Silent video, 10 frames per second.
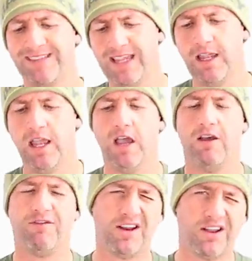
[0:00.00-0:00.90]
I
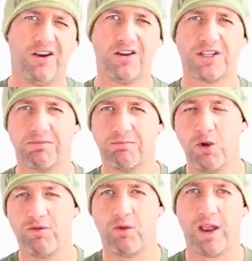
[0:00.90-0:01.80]
find it hard to
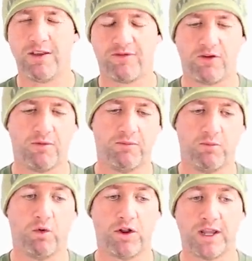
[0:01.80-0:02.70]
move away from
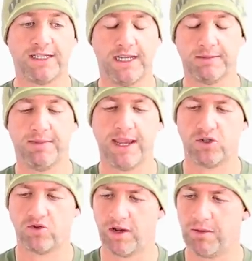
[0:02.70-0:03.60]
what I see as
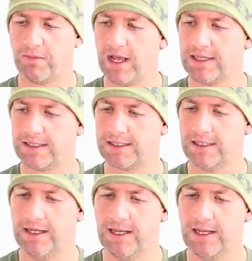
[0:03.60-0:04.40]
mainstream guns.